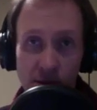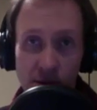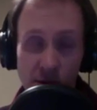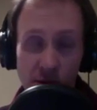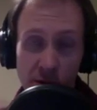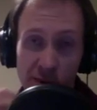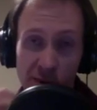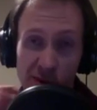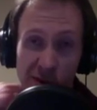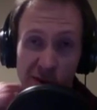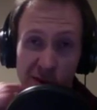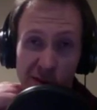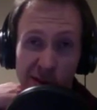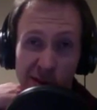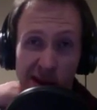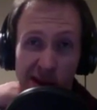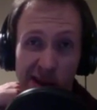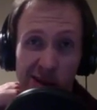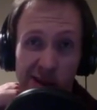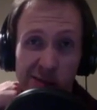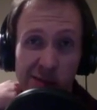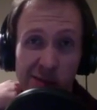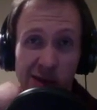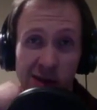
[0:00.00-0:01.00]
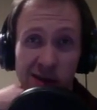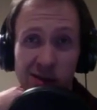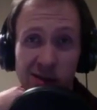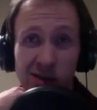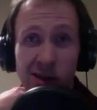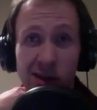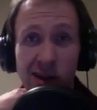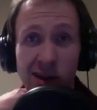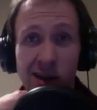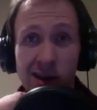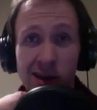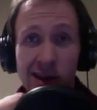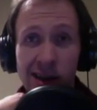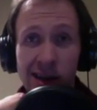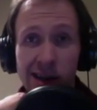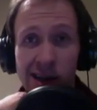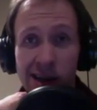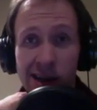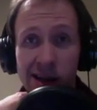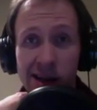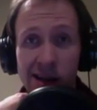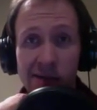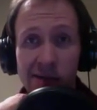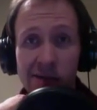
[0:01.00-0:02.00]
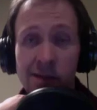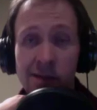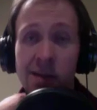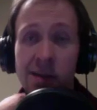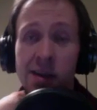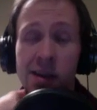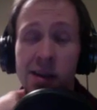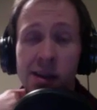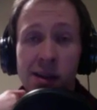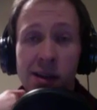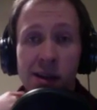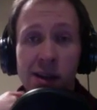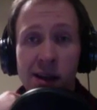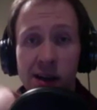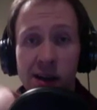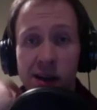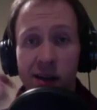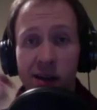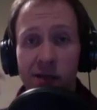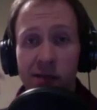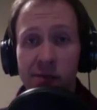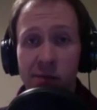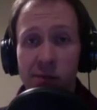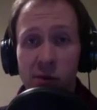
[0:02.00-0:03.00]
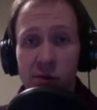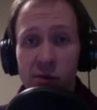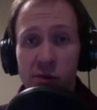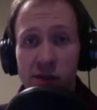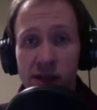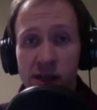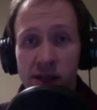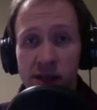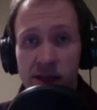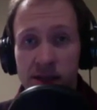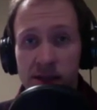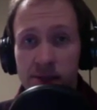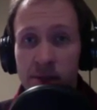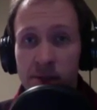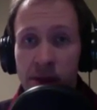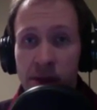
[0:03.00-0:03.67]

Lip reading: hormone imbalance, because you're not eating enough of proteins.